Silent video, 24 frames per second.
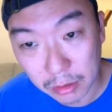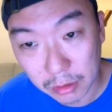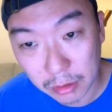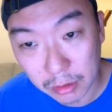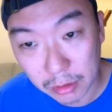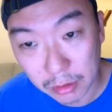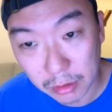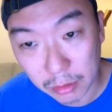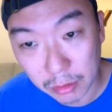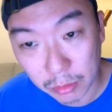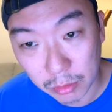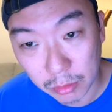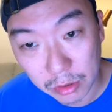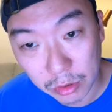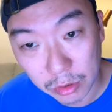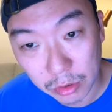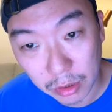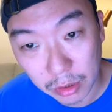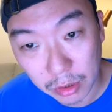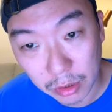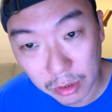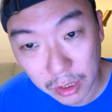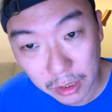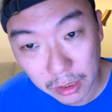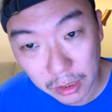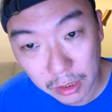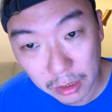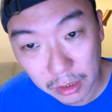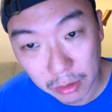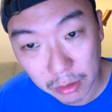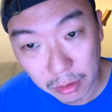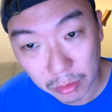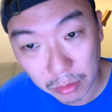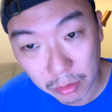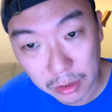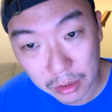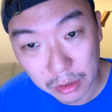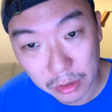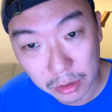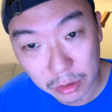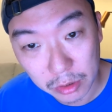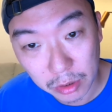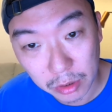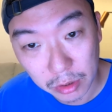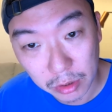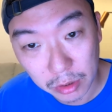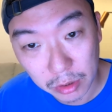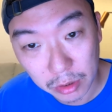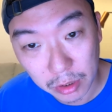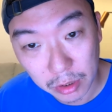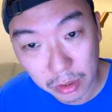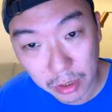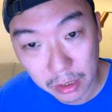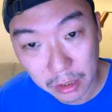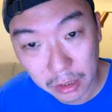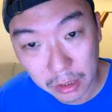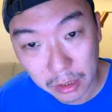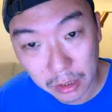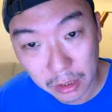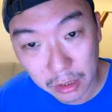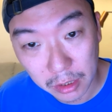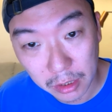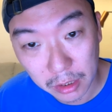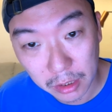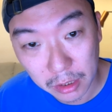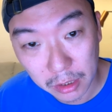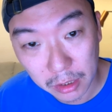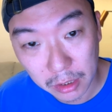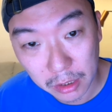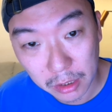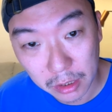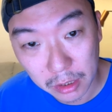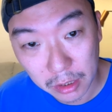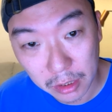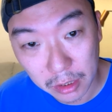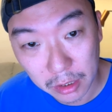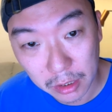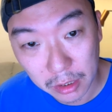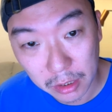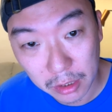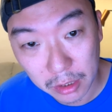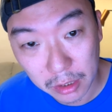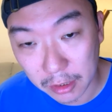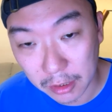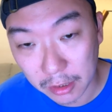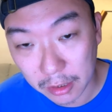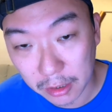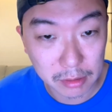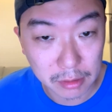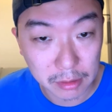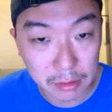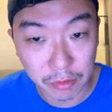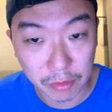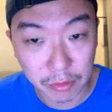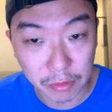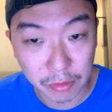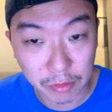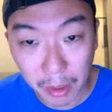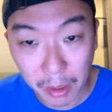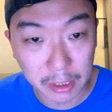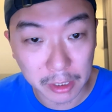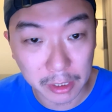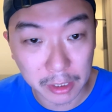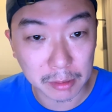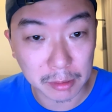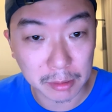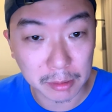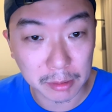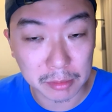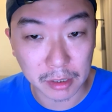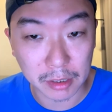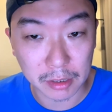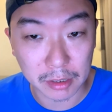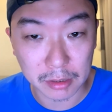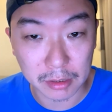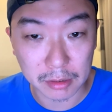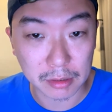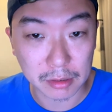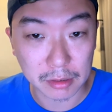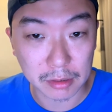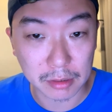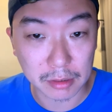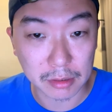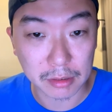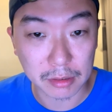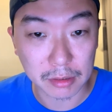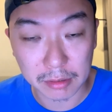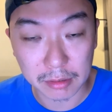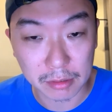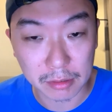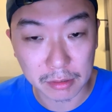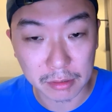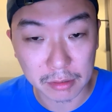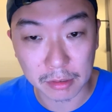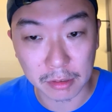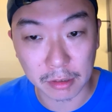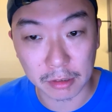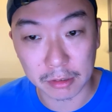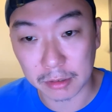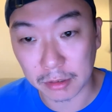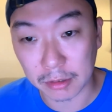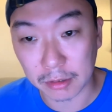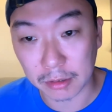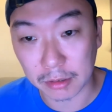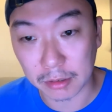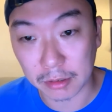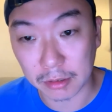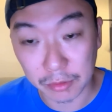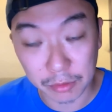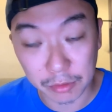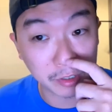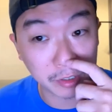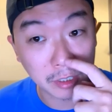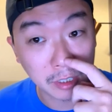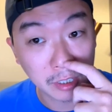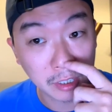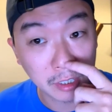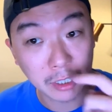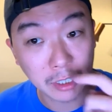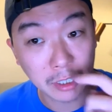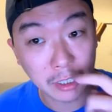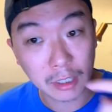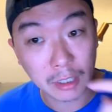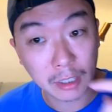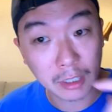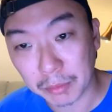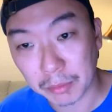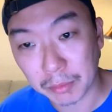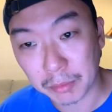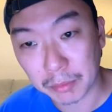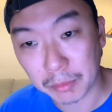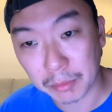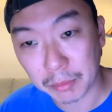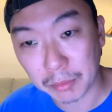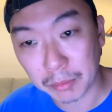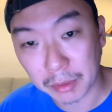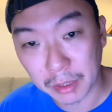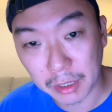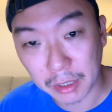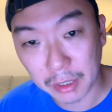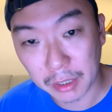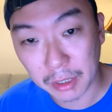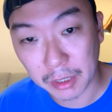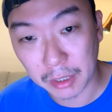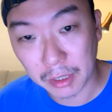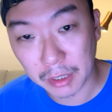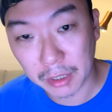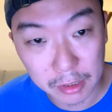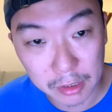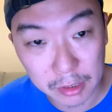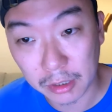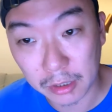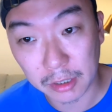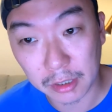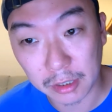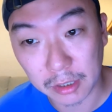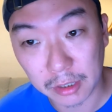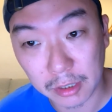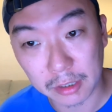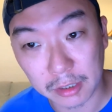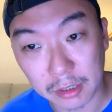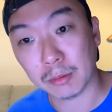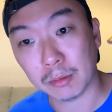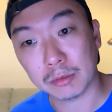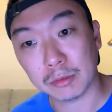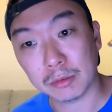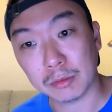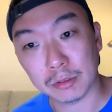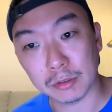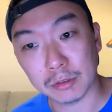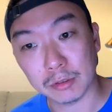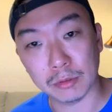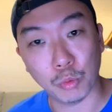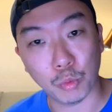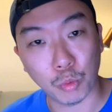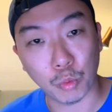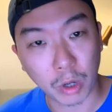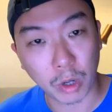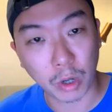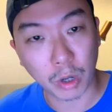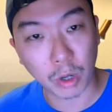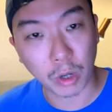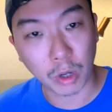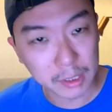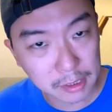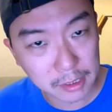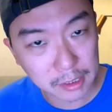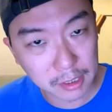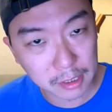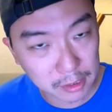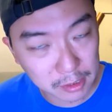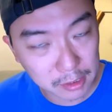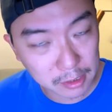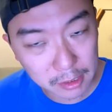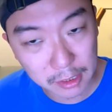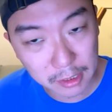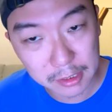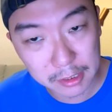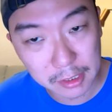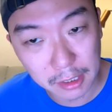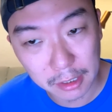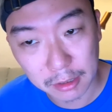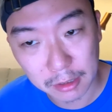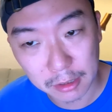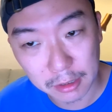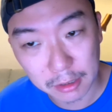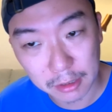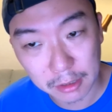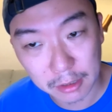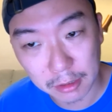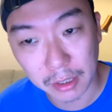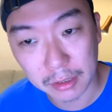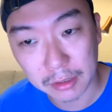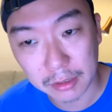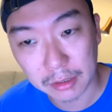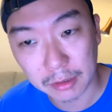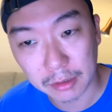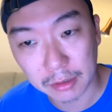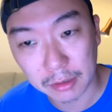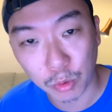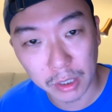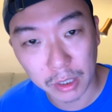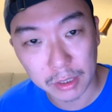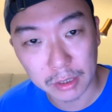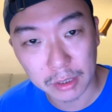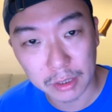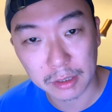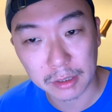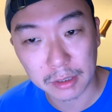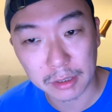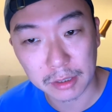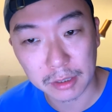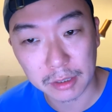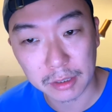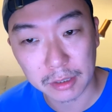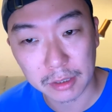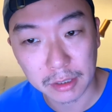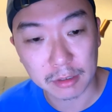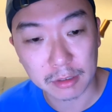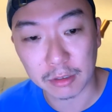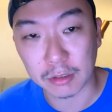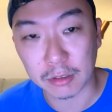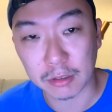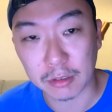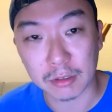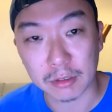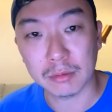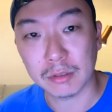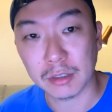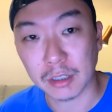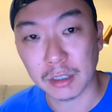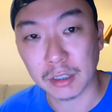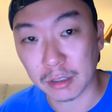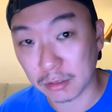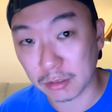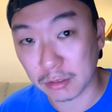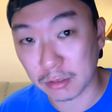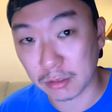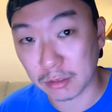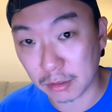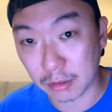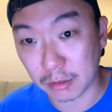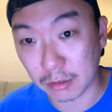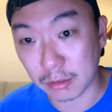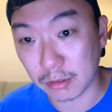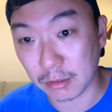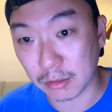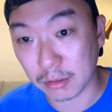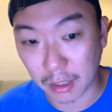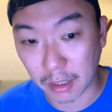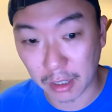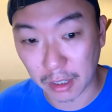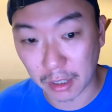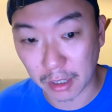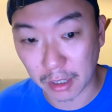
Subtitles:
Wutthitrai, and then his family name's like goes on forever. But I believe he shortened his name to WUT. I think that's how you pronounce it. WUT. Or I'll just use that.